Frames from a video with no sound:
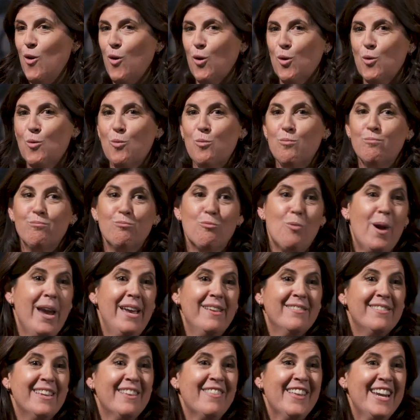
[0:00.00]
or
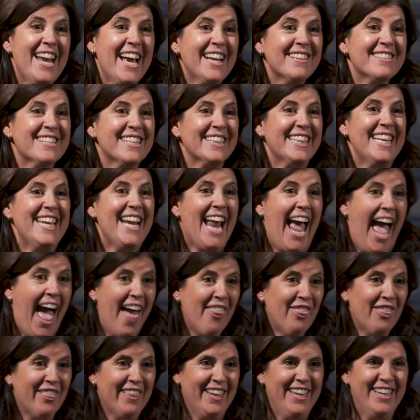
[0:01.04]
raising the next elite
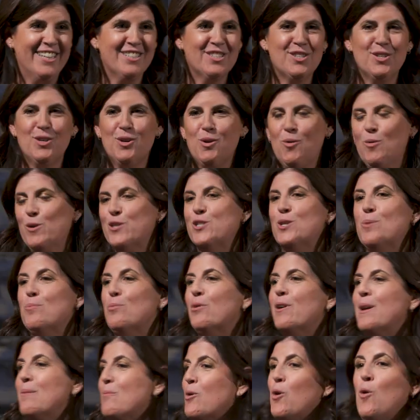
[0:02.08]
athlete or
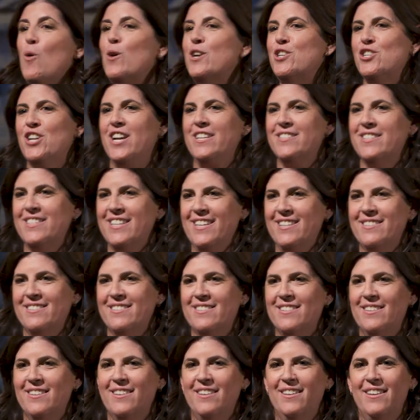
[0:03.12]
Supreme Court
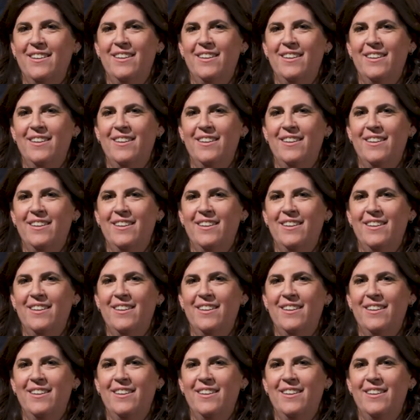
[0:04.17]
justice.